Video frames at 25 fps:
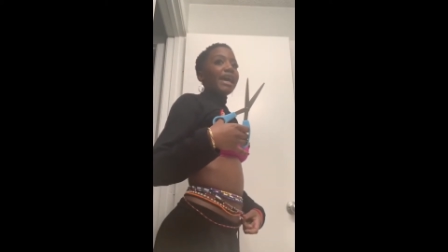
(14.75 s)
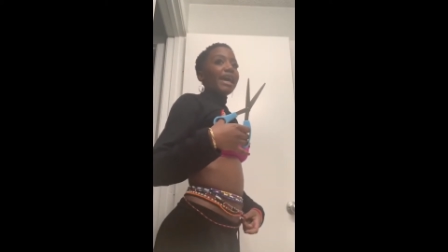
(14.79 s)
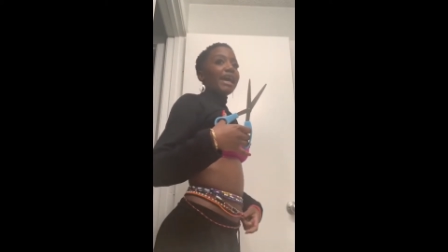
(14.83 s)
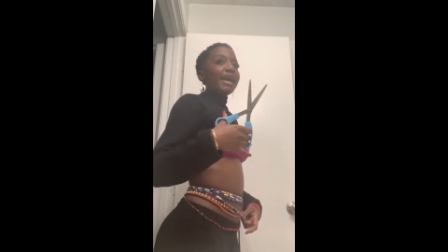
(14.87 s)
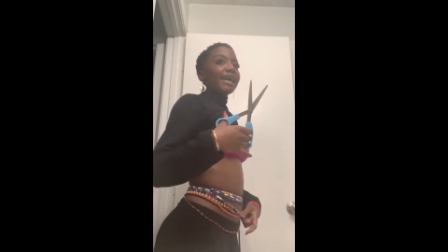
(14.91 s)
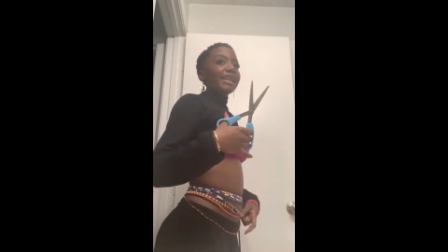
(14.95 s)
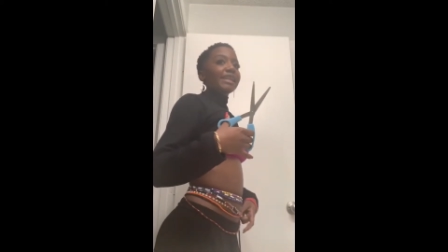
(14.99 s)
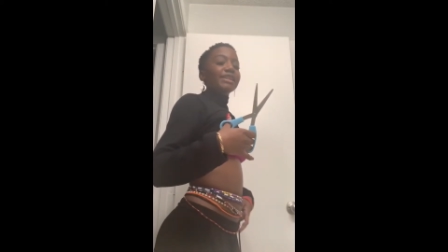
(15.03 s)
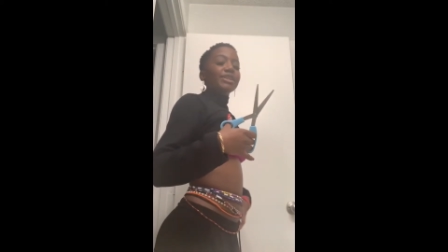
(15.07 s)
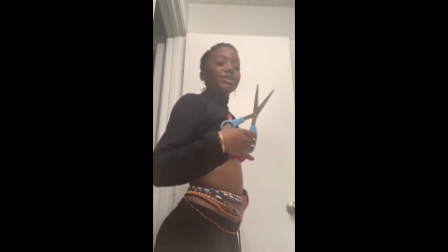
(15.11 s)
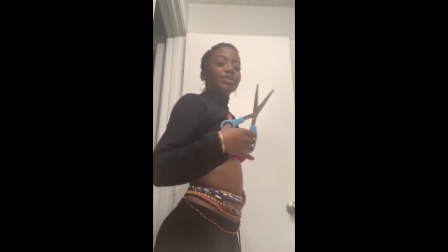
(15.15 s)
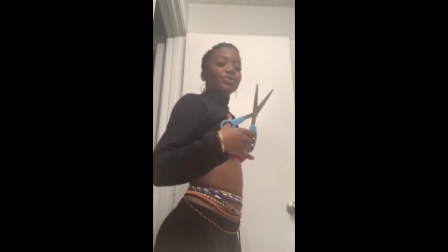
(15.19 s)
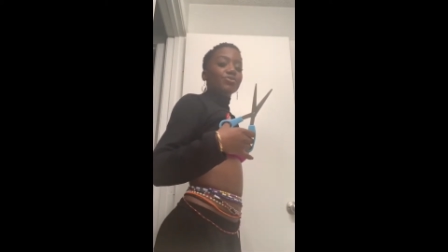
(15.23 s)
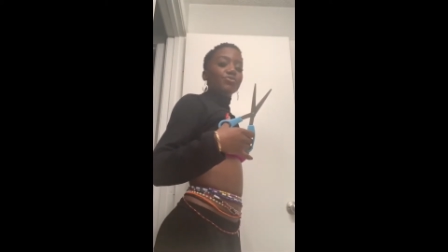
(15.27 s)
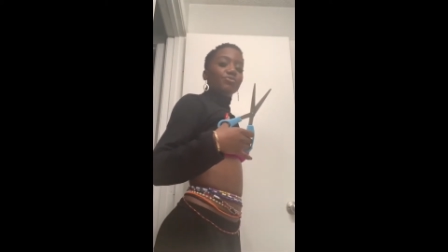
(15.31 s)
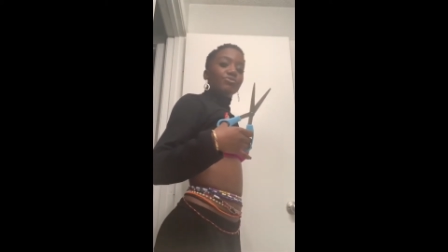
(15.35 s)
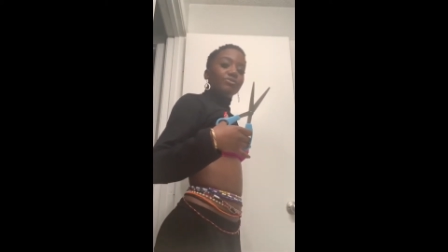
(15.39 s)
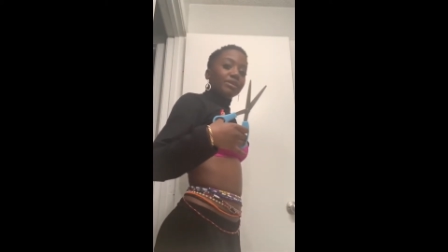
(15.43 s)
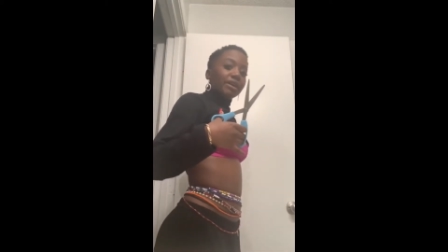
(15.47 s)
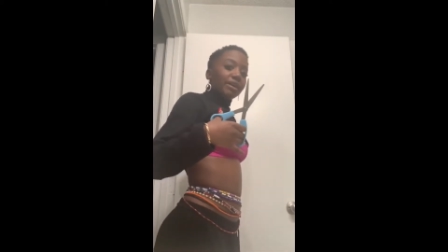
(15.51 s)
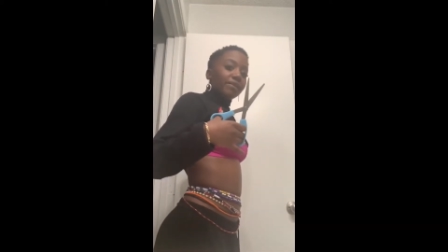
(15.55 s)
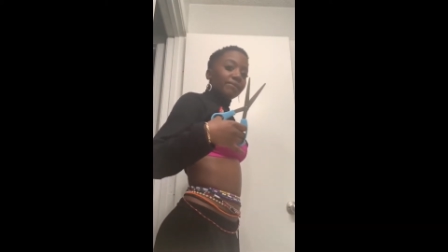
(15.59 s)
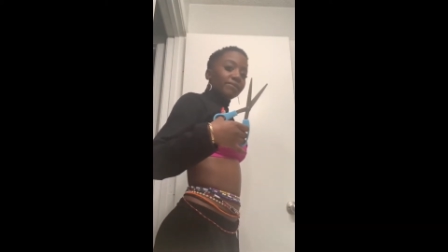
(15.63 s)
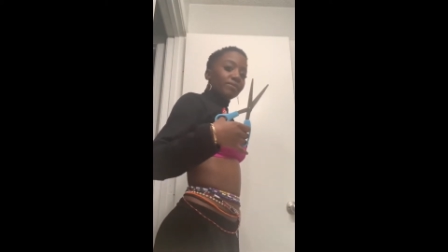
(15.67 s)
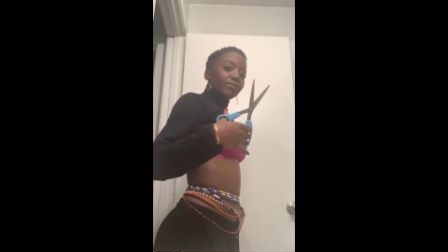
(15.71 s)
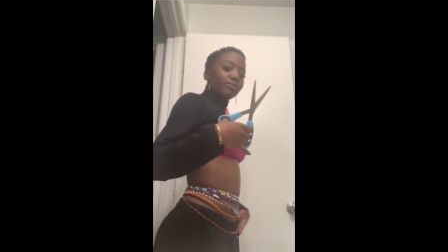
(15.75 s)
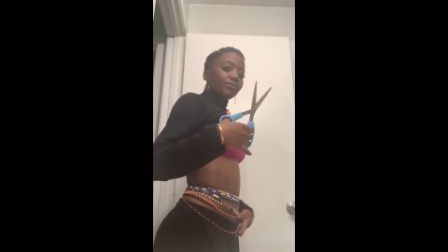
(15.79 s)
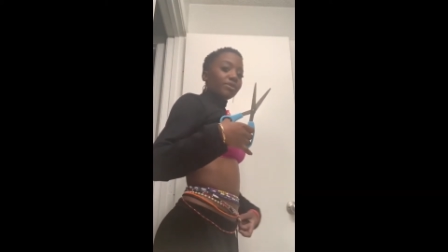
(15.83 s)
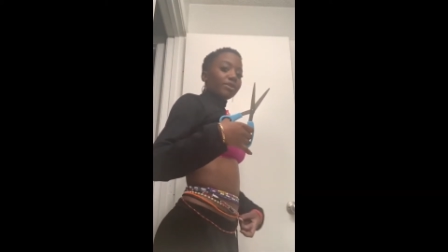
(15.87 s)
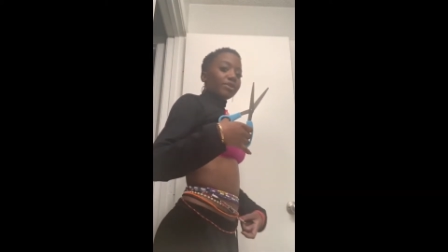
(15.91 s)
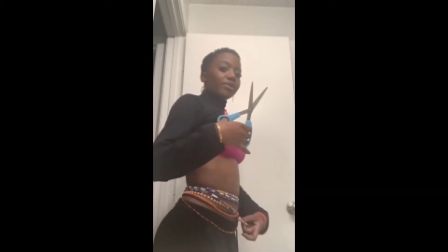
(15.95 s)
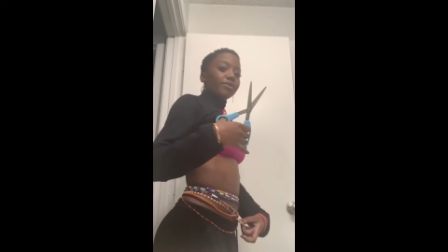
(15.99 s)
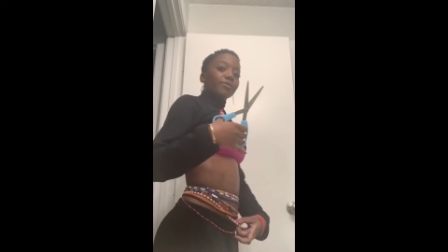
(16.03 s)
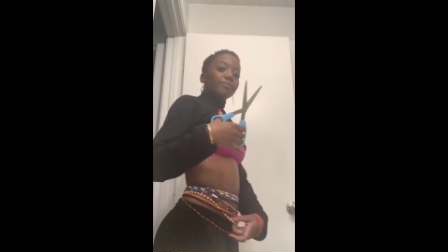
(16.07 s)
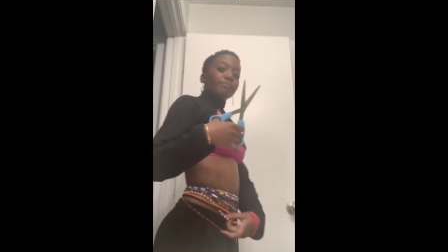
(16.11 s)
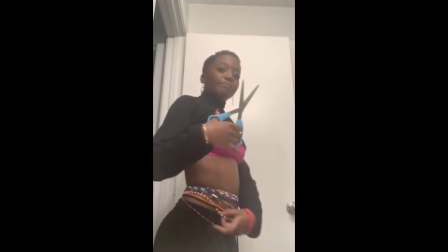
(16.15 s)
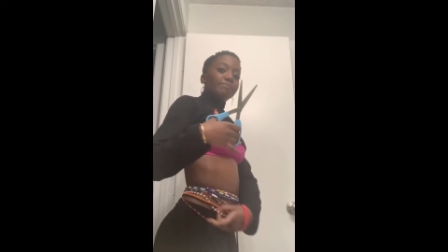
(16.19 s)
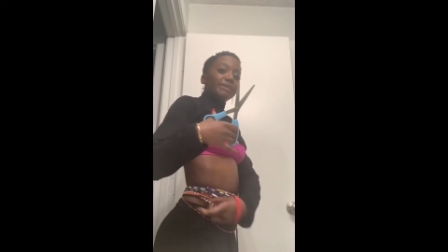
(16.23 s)
And you never
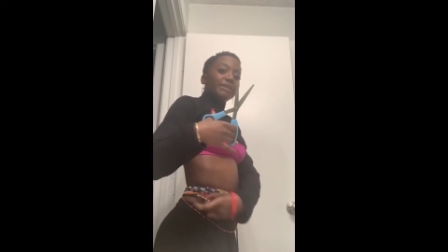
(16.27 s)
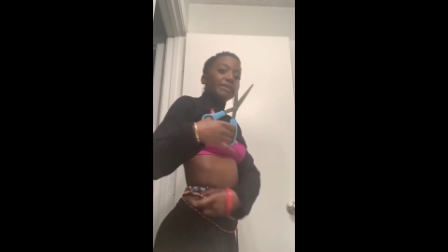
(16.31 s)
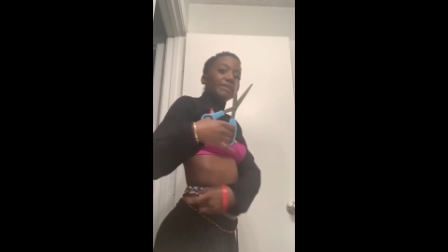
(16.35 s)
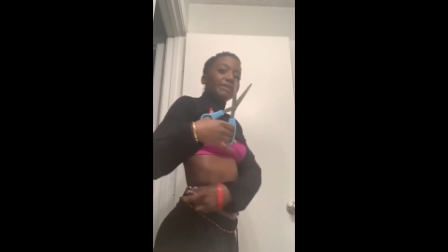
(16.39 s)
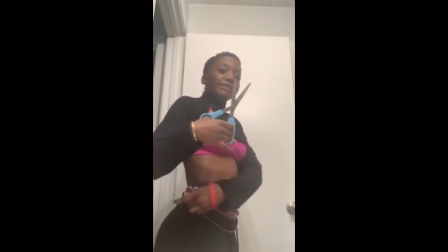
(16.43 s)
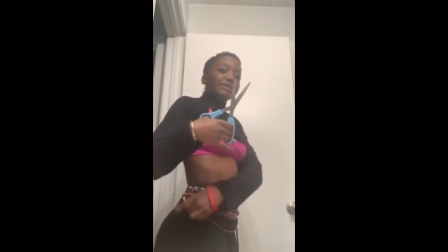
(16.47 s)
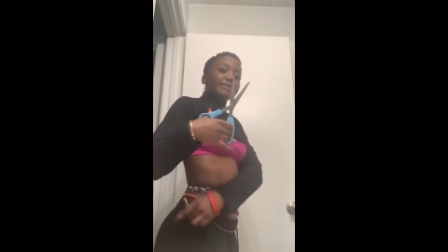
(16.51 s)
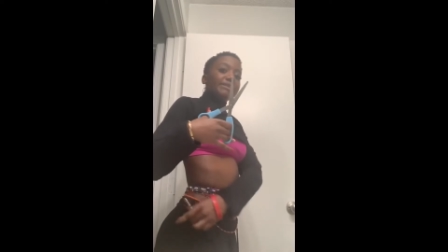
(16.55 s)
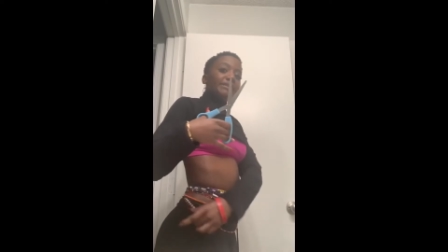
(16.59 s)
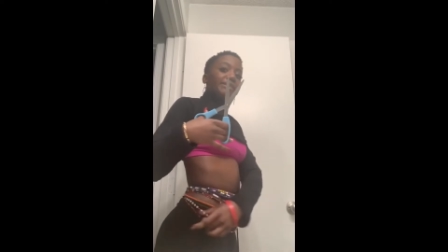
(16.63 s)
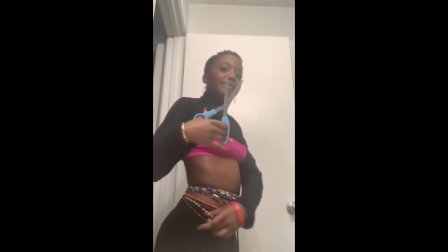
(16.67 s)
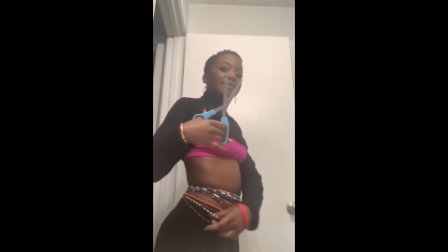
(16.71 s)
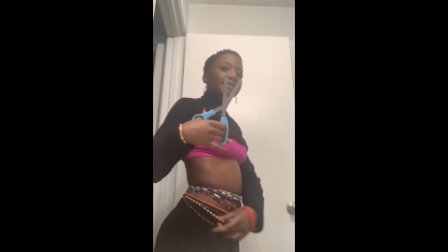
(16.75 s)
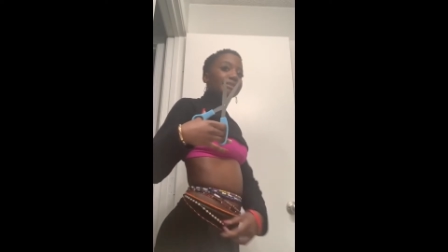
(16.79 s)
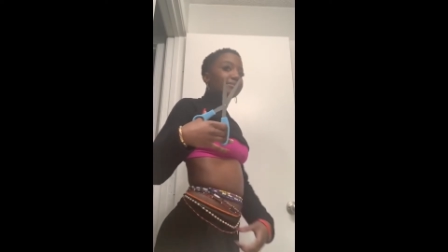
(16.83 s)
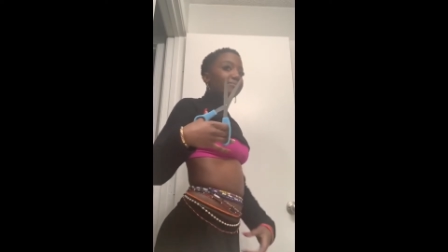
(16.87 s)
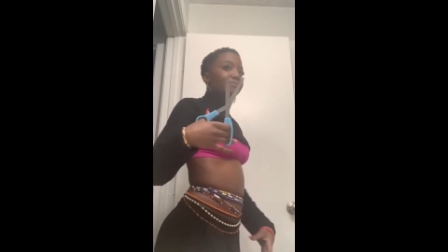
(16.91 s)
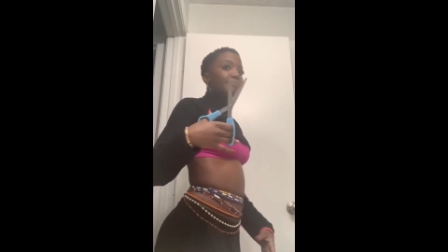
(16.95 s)
want your beads